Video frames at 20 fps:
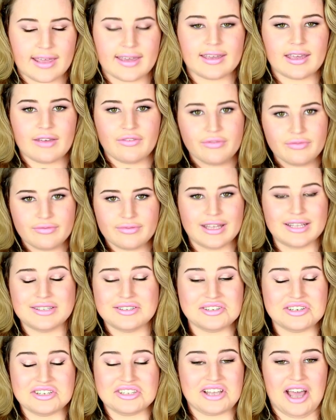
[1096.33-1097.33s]
Like, if
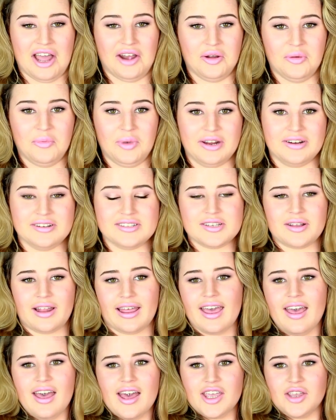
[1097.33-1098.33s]
it's just kind of weird. So,
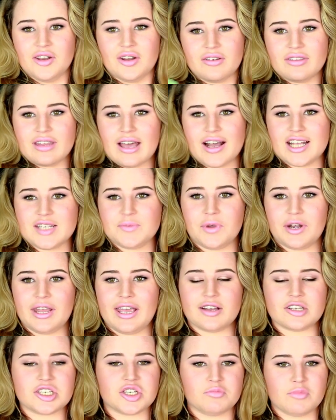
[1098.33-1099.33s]
like, you know in the house
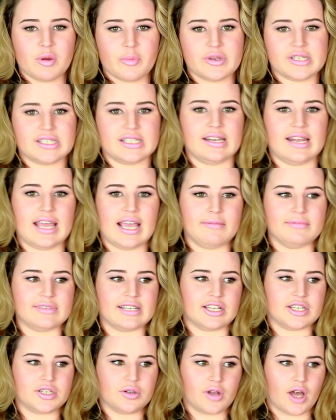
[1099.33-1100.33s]
bunny how she remembers the names?
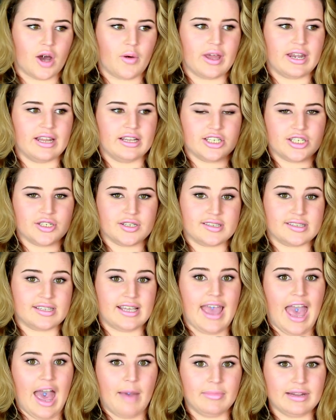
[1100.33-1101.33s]
Like, she'll go in and she'll
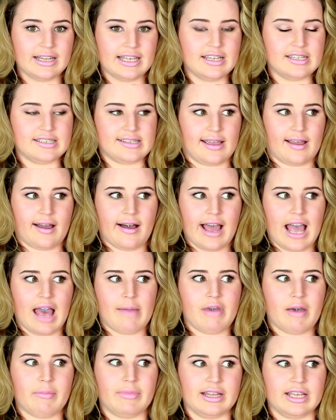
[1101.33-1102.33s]
see Emily. She's like, hi,
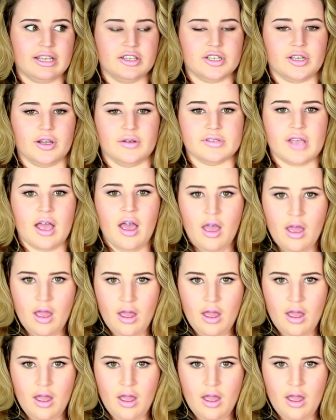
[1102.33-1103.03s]
I'm Emily. And she goes,